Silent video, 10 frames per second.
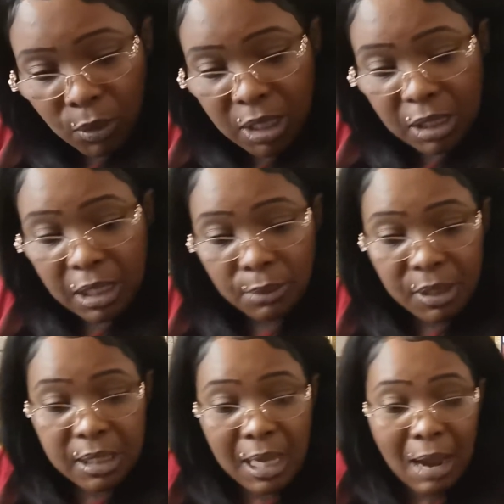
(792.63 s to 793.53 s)
when you're dealing
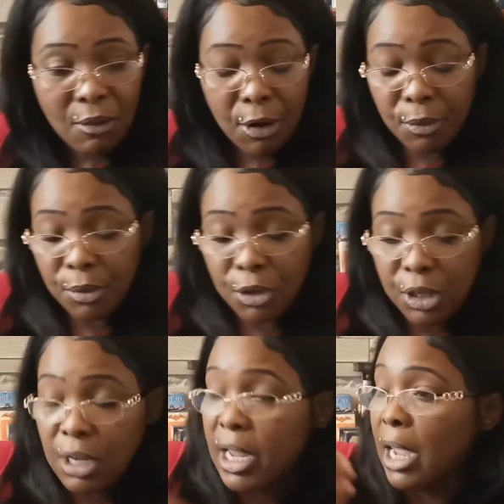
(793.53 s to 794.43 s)
with tarot, you
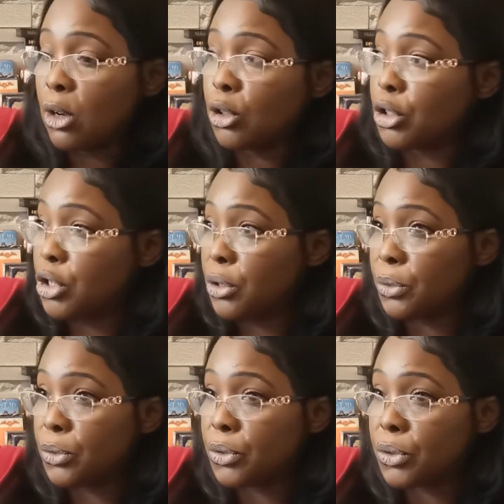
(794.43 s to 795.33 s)
could get good
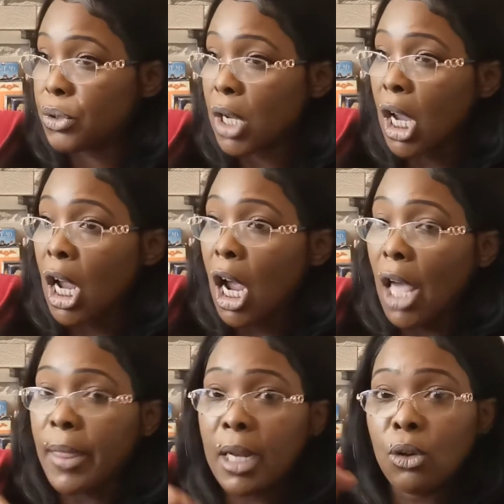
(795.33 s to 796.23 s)
news,
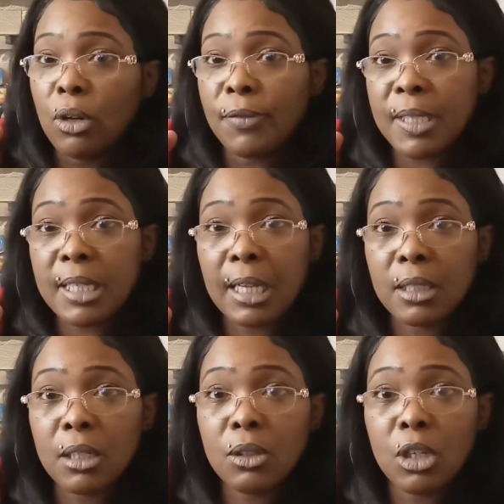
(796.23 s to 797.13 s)
and then all of a
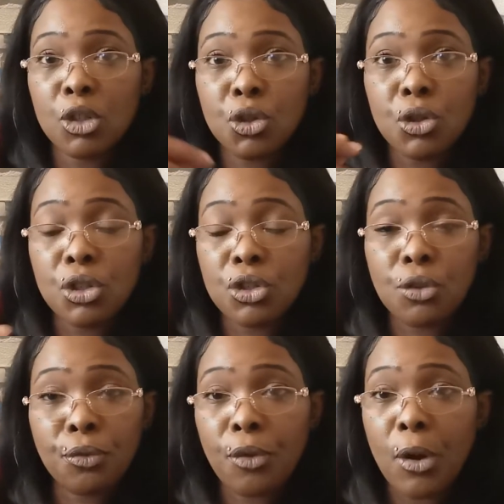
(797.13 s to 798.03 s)
sudden, as soon as
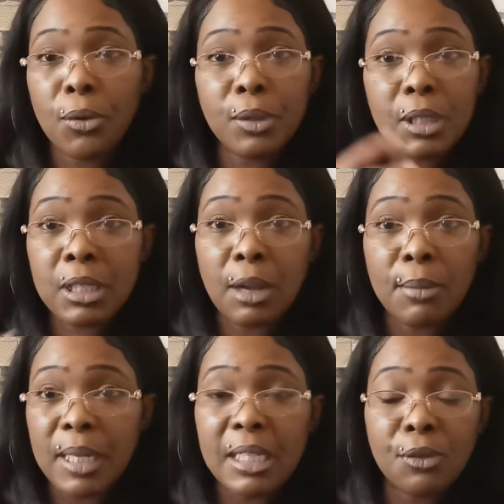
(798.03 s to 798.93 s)
you've thrown
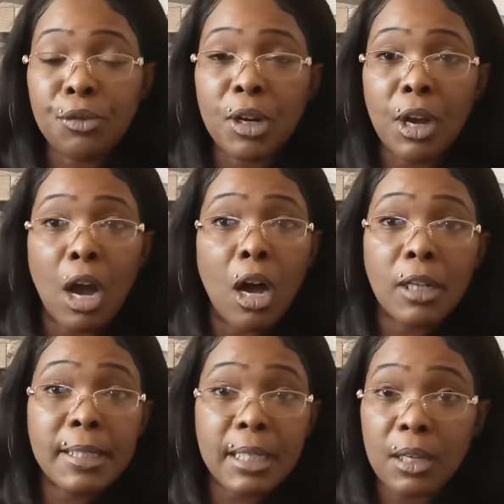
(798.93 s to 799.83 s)
so many different
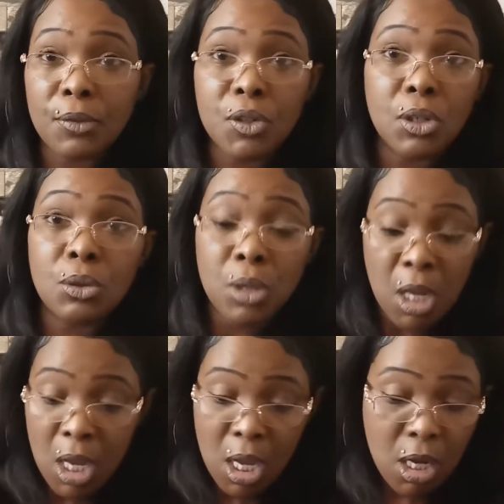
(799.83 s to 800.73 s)
cards, it gives you,
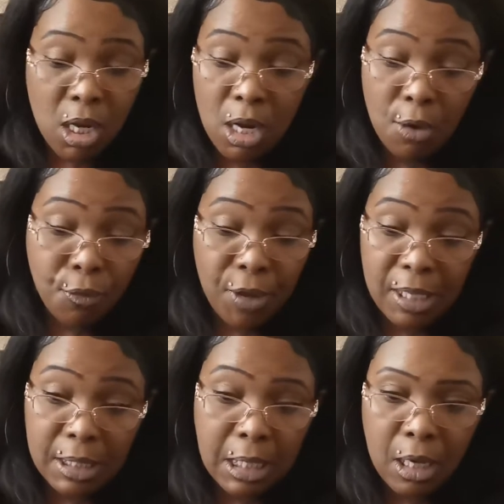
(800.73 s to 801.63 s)
you know,
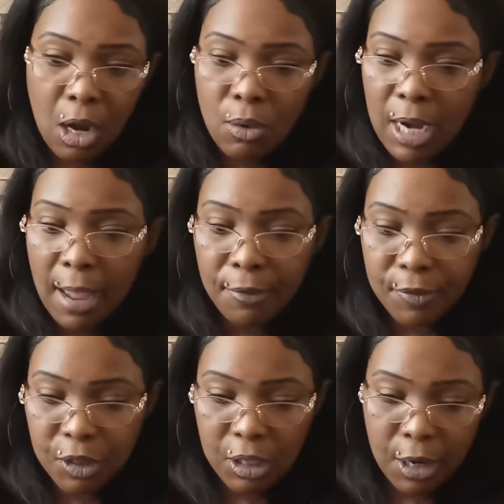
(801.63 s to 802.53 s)
things can go
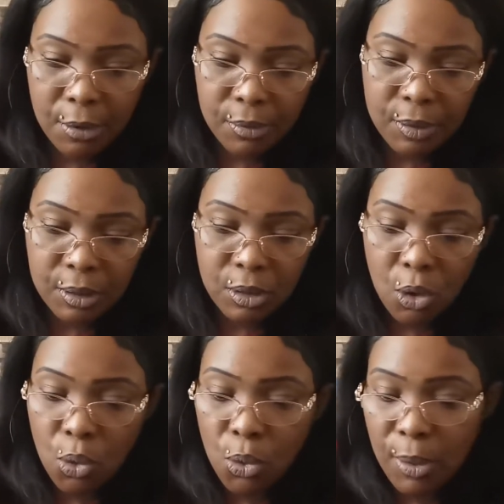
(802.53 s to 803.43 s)
left, you know. It's
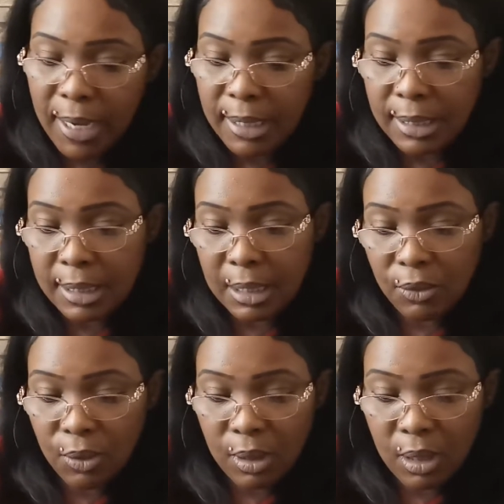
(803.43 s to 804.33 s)
not always,